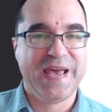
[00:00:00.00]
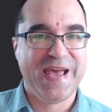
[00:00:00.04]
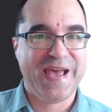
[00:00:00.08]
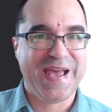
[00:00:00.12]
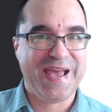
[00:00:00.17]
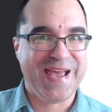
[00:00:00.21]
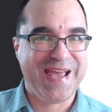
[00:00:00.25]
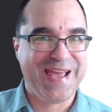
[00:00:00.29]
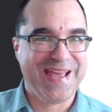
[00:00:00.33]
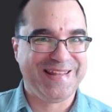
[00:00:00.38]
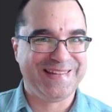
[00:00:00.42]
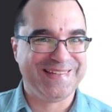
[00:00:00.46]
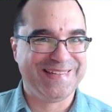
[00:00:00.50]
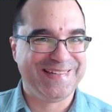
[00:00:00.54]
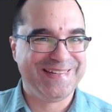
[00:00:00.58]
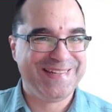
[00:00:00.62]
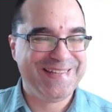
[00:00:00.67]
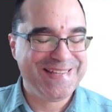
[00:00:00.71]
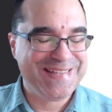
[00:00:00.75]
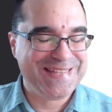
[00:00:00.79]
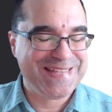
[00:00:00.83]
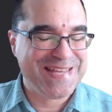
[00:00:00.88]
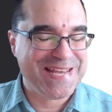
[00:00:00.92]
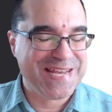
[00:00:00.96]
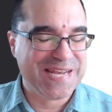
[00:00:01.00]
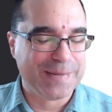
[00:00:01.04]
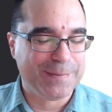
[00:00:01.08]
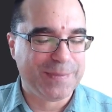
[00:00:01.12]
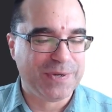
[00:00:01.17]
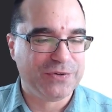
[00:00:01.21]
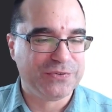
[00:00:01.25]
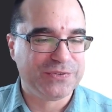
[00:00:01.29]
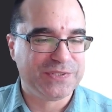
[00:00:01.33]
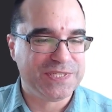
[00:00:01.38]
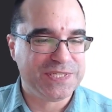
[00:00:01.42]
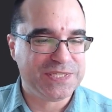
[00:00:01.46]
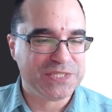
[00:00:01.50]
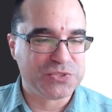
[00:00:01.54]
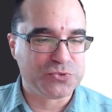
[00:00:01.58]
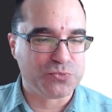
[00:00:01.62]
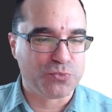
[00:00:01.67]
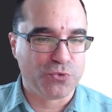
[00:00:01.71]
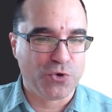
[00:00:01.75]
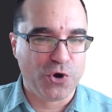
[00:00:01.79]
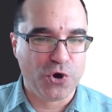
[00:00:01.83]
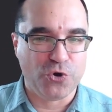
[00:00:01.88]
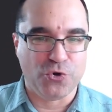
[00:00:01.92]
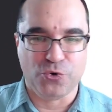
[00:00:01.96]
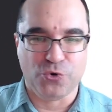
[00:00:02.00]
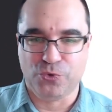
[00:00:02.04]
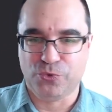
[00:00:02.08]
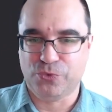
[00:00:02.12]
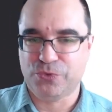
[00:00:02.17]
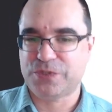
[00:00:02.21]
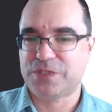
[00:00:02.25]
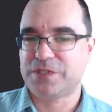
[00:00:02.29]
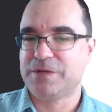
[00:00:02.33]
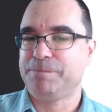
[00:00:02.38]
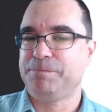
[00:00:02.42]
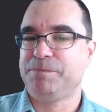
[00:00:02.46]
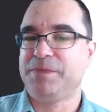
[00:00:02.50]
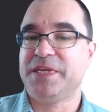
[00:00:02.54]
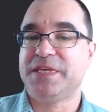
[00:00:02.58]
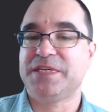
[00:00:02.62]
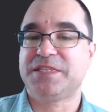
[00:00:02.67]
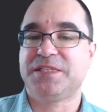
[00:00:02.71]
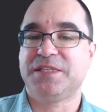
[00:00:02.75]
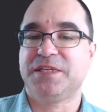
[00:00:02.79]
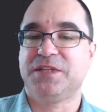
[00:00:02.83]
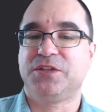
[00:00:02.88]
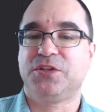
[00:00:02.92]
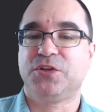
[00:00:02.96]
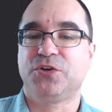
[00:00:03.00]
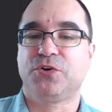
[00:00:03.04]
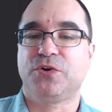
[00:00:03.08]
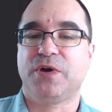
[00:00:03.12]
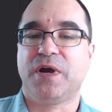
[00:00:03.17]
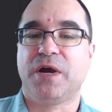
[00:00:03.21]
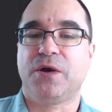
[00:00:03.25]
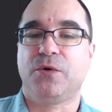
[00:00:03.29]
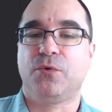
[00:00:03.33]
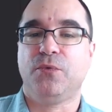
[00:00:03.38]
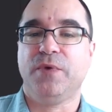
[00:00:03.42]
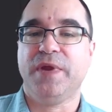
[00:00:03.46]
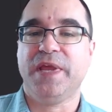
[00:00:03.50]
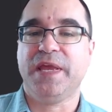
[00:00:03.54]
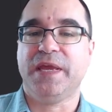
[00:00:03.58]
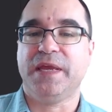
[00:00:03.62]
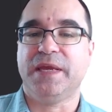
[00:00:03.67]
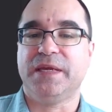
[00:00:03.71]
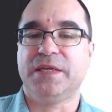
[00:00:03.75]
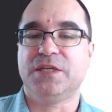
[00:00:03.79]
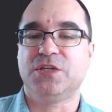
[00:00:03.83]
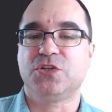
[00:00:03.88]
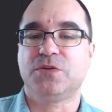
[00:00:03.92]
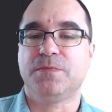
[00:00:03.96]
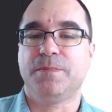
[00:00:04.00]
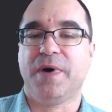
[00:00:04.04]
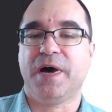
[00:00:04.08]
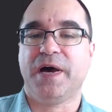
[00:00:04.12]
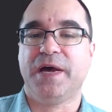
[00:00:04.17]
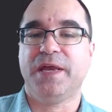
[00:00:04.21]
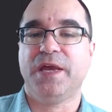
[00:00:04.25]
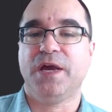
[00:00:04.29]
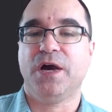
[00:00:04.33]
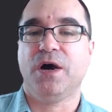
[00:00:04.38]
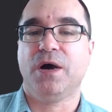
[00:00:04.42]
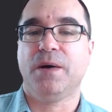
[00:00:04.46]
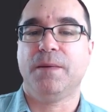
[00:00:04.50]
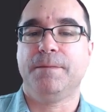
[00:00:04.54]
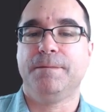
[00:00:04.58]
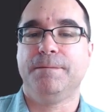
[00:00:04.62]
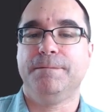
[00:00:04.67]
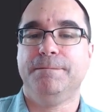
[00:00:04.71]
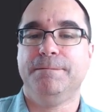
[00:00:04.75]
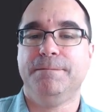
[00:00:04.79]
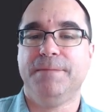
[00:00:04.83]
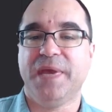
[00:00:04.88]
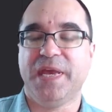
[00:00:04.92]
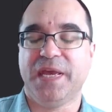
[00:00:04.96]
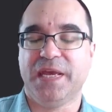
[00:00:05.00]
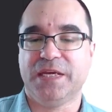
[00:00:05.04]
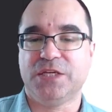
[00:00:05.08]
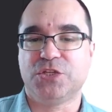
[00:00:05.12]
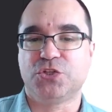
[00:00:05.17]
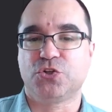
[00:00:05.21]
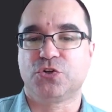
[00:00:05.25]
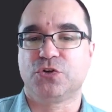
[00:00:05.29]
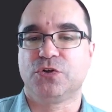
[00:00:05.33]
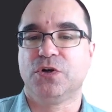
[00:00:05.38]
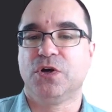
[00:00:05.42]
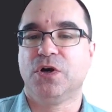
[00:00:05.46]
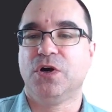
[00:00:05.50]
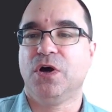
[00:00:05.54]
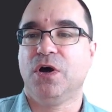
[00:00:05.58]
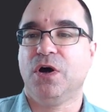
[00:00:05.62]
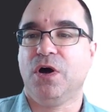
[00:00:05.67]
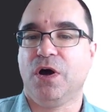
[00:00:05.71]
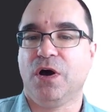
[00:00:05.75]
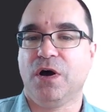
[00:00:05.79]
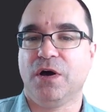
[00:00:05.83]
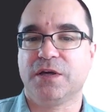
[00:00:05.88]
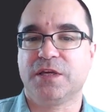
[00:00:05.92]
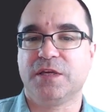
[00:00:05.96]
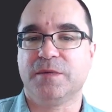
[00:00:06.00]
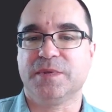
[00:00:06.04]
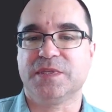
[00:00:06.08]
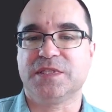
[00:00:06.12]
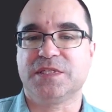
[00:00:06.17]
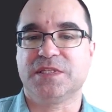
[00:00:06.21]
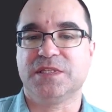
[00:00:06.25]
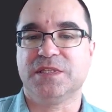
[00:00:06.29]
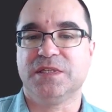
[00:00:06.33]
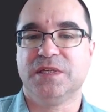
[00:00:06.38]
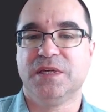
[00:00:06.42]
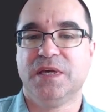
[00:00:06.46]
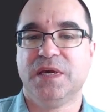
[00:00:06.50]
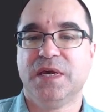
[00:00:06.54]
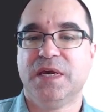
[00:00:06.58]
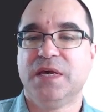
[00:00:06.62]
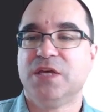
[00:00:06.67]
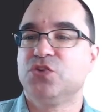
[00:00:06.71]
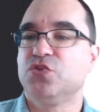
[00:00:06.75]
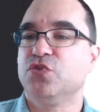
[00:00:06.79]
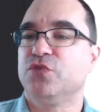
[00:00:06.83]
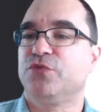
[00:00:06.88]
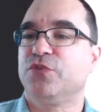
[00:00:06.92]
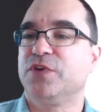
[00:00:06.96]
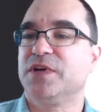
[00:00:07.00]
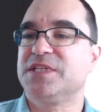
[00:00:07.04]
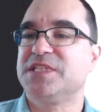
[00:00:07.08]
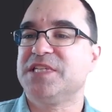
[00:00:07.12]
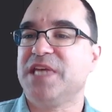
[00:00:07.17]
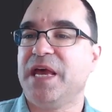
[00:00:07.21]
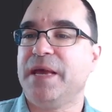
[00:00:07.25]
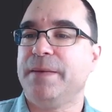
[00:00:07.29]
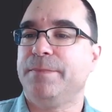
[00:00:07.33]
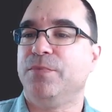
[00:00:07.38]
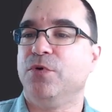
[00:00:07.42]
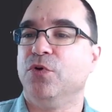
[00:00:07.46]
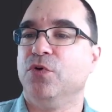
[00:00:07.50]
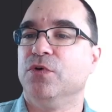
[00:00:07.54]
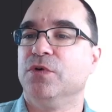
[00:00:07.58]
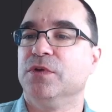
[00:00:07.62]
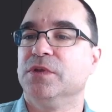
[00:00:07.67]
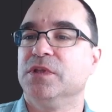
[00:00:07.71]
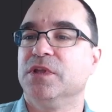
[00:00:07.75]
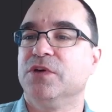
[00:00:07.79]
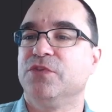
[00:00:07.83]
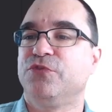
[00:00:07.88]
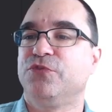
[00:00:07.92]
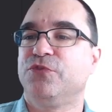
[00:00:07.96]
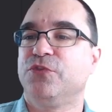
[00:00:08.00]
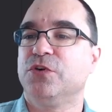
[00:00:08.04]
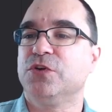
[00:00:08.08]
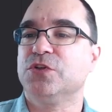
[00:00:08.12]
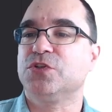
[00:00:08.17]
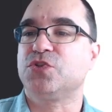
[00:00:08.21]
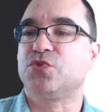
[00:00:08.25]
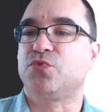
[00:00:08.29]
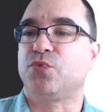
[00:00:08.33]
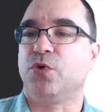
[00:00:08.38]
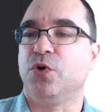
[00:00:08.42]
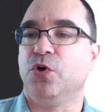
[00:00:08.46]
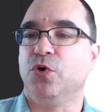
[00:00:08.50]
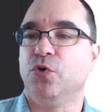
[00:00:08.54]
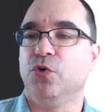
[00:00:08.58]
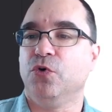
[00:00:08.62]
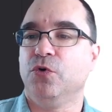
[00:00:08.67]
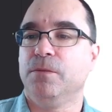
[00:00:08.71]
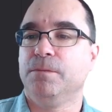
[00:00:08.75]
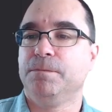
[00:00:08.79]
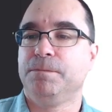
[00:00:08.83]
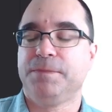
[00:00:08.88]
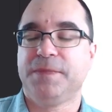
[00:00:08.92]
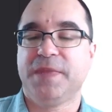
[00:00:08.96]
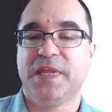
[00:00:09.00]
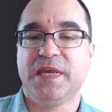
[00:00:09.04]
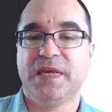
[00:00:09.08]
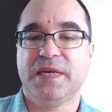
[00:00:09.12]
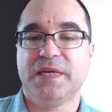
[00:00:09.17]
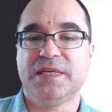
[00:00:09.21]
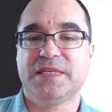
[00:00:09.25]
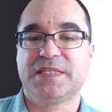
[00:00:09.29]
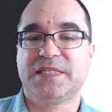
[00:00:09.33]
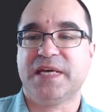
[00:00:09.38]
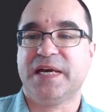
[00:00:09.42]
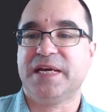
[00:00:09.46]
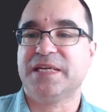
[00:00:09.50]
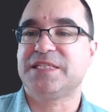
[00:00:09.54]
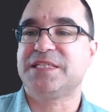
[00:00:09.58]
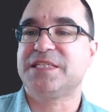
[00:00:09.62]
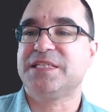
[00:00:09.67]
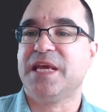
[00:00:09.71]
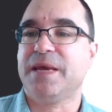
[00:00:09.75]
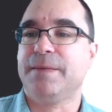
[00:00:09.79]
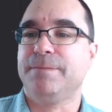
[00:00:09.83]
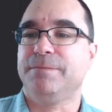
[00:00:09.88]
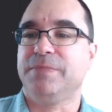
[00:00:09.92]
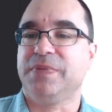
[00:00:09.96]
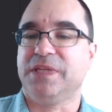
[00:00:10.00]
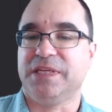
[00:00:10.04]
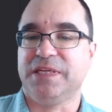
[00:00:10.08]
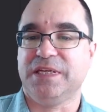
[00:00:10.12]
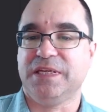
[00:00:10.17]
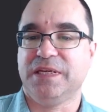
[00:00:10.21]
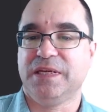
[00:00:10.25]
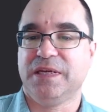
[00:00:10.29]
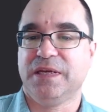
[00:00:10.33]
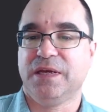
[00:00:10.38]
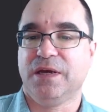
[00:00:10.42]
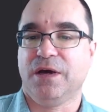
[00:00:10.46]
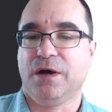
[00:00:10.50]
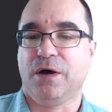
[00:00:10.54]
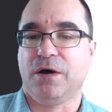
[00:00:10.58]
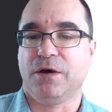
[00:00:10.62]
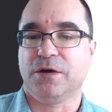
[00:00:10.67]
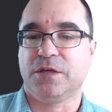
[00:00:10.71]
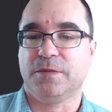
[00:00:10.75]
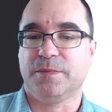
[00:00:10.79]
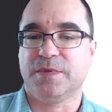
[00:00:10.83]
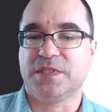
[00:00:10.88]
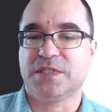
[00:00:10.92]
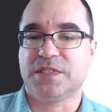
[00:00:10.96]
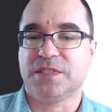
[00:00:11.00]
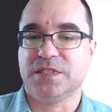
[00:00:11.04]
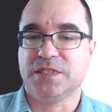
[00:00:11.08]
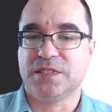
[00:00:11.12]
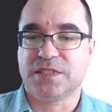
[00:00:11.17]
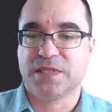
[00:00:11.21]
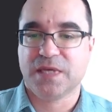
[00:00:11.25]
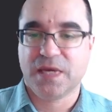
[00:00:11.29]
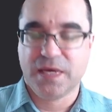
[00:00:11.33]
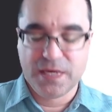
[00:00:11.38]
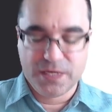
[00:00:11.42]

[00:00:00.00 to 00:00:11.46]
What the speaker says: And the neat thing about these rows is that they're arranged by major occupancy. So for example, the first row is assembly occupancies.